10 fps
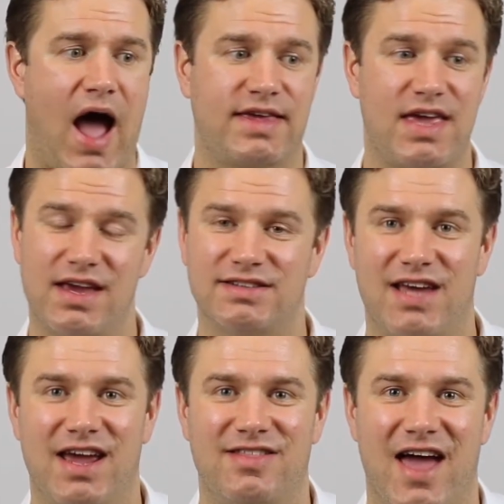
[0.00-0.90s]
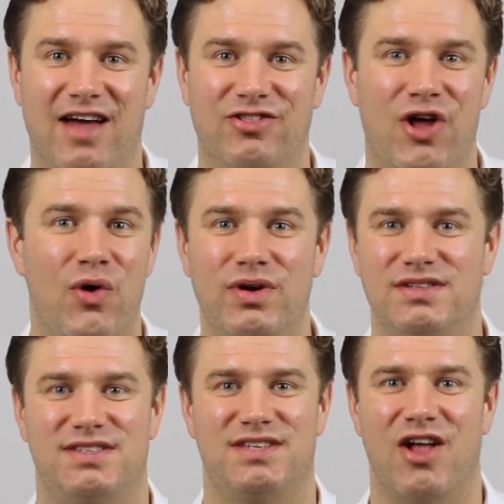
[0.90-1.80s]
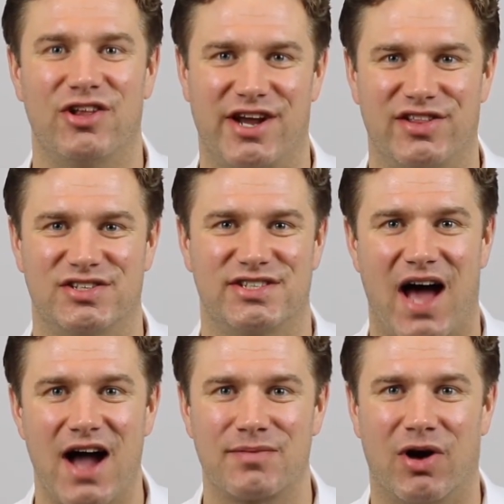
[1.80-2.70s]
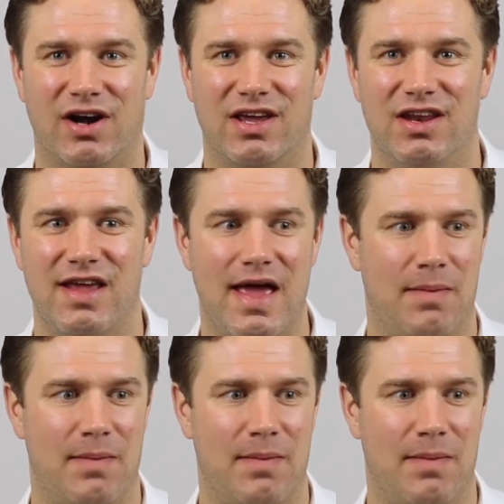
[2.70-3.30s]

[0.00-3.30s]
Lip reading: I can't take that loan and sell it on the stock market.